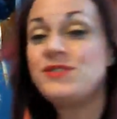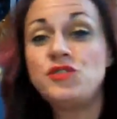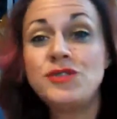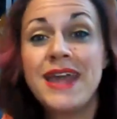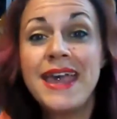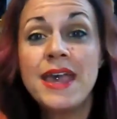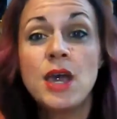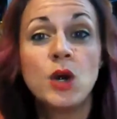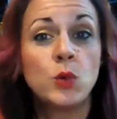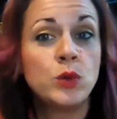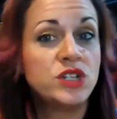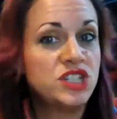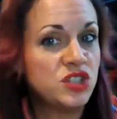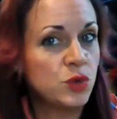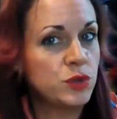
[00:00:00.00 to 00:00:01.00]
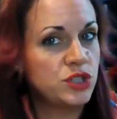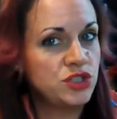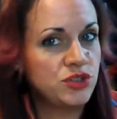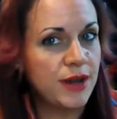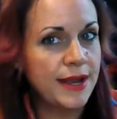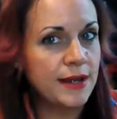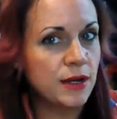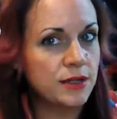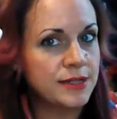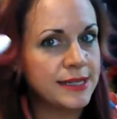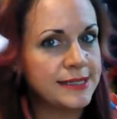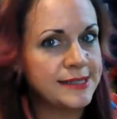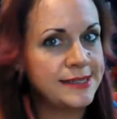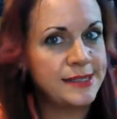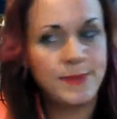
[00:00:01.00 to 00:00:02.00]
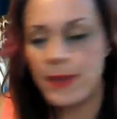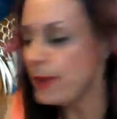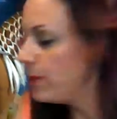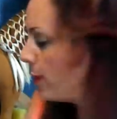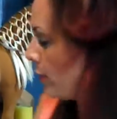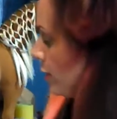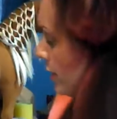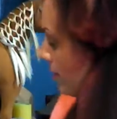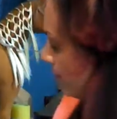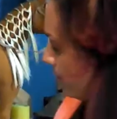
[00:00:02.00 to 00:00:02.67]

Today, we're just going to try it on the big pony.